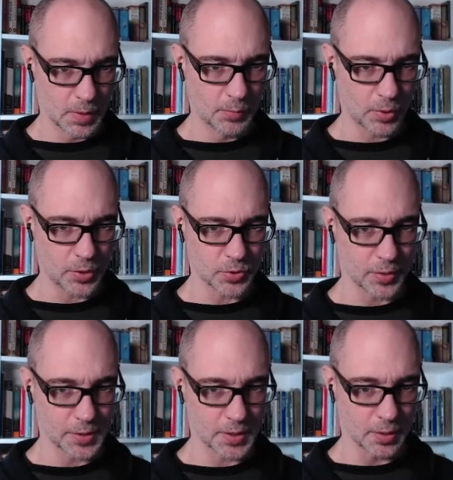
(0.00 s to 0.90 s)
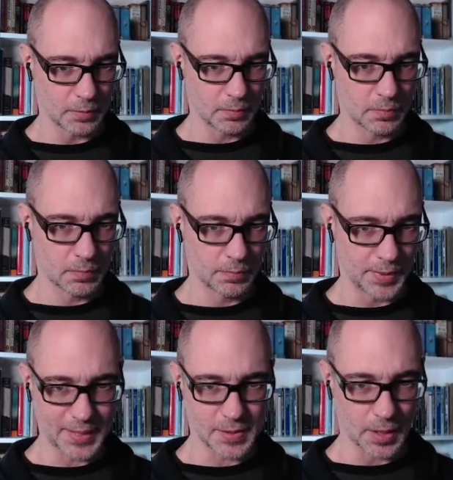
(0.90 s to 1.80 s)
Pretty sure that's it. But
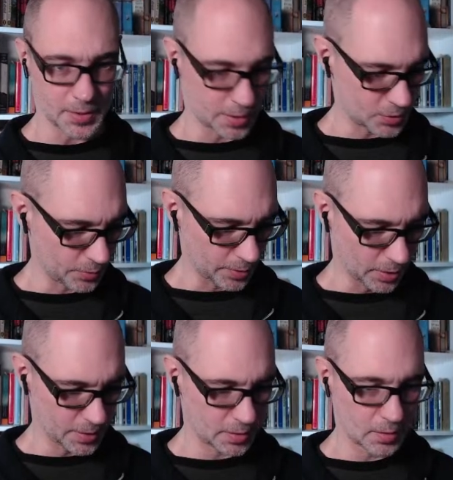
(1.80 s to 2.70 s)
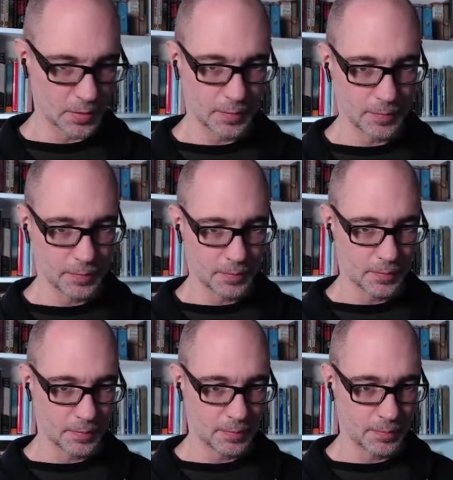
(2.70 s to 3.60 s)
that's nice. That's super nice.
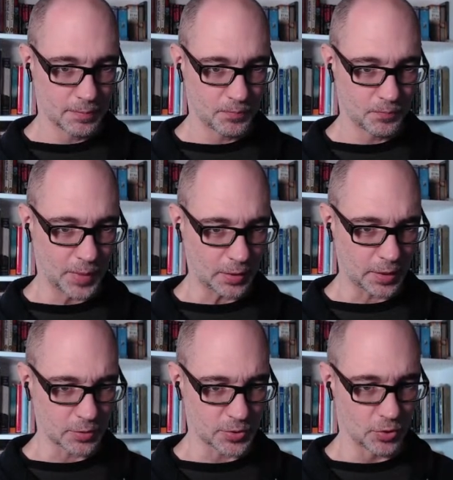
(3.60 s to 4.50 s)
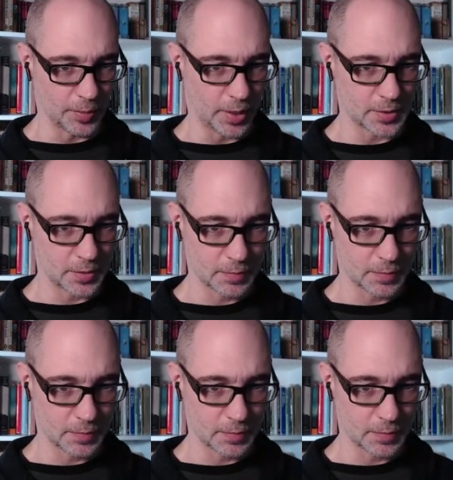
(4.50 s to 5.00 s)
I like those nomads.